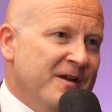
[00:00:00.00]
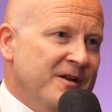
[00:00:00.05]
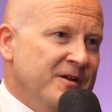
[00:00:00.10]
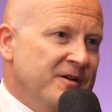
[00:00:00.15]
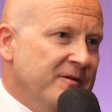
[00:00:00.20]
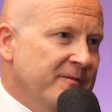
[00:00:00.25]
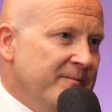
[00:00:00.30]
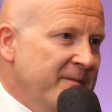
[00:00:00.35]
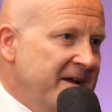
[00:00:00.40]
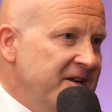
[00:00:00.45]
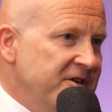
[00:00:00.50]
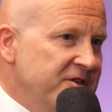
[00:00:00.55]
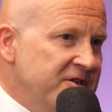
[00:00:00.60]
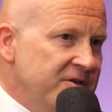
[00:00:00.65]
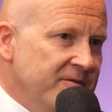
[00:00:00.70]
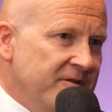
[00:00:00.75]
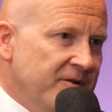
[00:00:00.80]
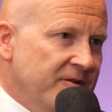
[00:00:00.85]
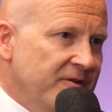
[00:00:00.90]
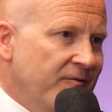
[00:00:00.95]
Making
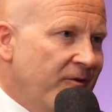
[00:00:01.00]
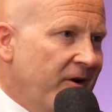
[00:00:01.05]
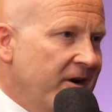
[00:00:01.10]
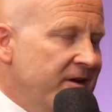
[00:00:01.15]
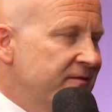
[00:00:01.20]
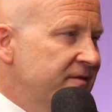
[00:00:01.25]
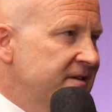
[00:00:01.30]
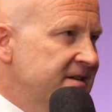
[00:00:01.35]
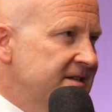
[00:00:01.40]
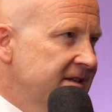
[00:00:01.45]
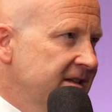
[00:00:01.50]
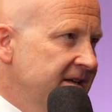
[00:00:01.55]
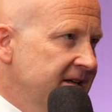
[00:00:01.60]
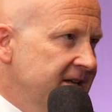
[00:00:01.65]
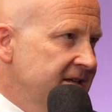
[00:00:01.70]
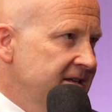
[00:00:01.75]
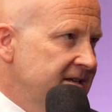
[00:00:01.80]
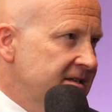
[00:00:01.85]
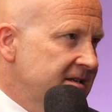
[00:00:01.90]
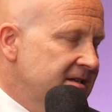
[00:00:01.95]
sure we've got the right
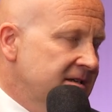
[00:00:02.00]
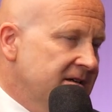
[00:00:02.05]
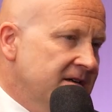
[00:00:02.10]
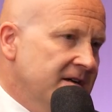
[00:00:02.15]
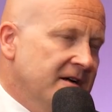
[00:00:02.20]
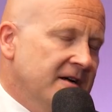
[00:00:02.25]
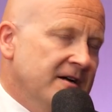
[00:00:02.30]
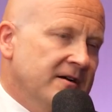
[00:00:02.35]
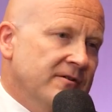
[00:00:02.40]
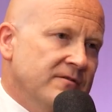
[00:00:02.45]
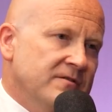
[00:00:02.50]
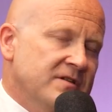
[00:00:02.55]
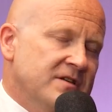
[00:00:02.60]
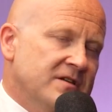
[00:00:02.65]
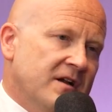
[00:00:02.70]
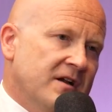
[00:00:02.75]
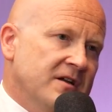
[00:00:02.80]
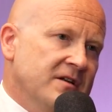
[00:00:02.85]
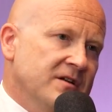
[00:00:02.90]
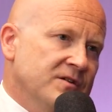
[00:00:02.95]
facilities on
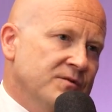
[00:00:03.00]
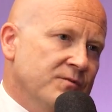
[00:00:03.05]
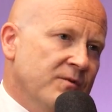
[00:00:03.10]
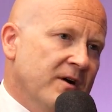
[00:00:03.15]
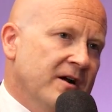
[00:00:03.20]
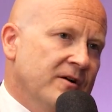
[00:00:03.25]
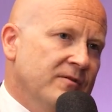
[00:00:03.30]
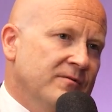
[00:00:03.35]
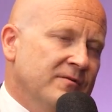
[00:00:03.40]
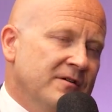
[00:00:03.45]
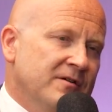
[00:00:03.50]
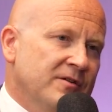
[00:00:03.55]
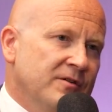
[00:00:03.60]
site as well,